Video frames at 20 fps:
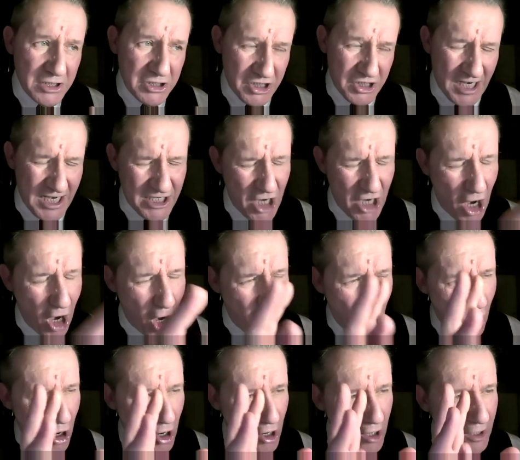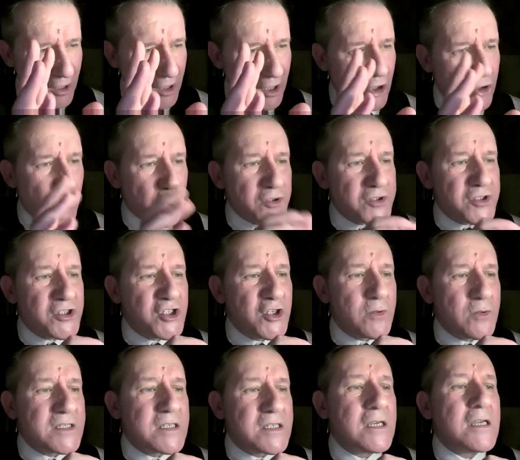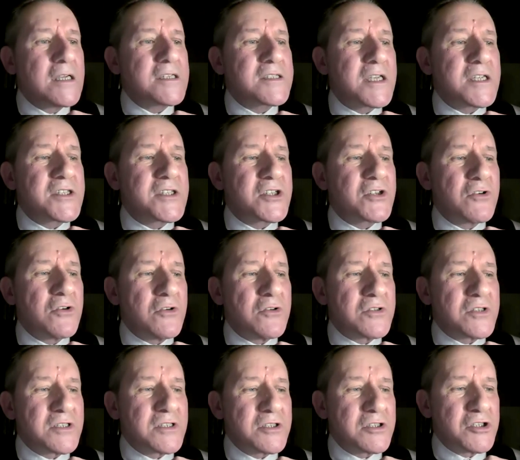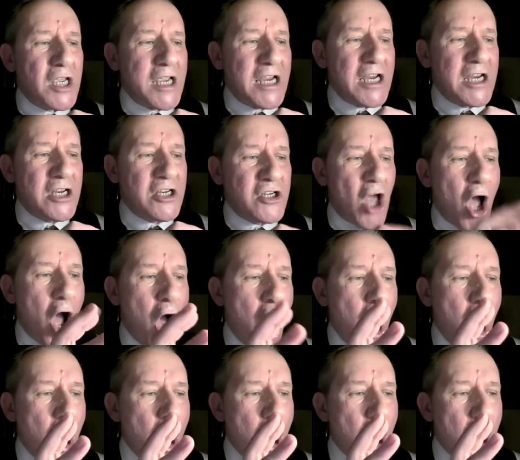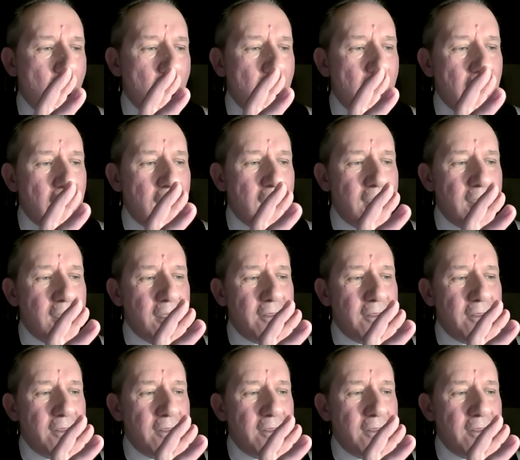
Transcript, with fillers: Ding dong! A quarter to it, said Scrooge. Ding dong!